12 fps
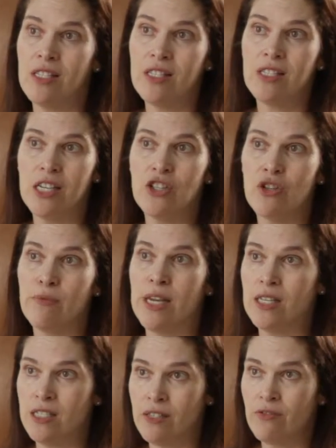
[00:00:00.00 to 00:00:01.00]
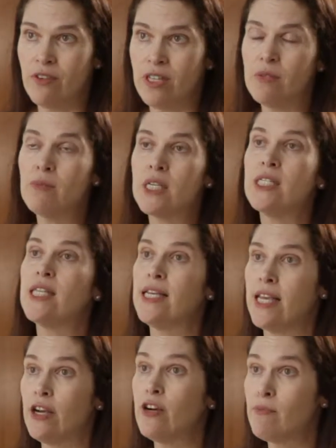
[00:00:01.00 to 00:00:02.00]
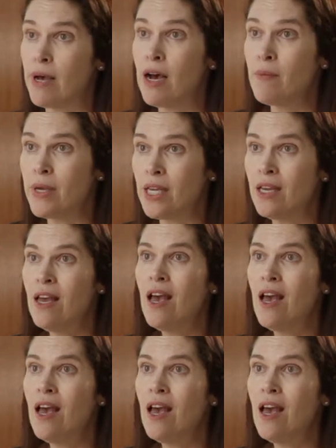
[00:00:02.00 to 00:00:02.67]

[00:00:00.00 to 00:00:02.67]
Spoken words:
this teacher made a difference because they cared about me.